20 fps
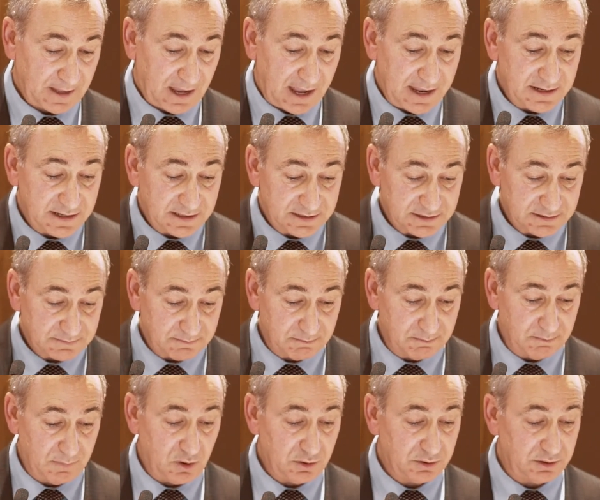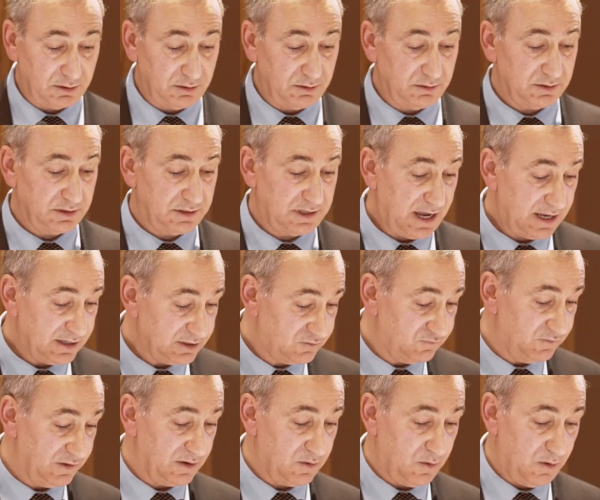And this model does
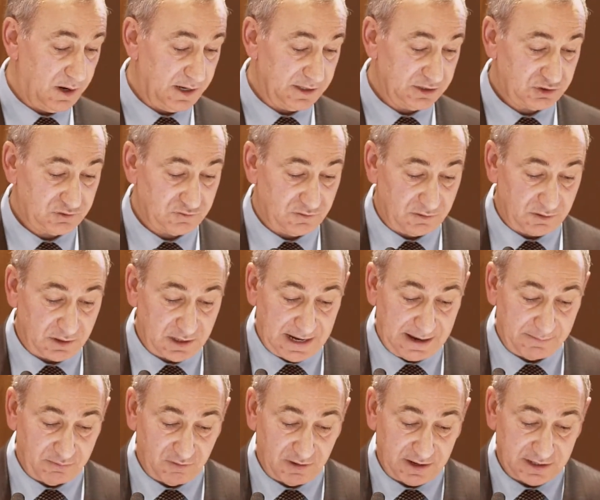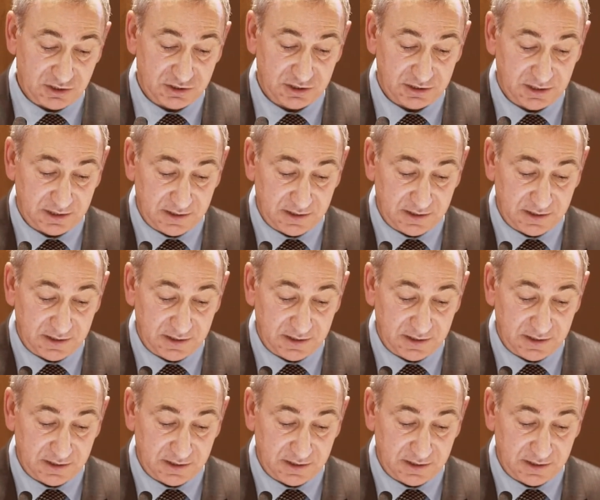require strong collaboration,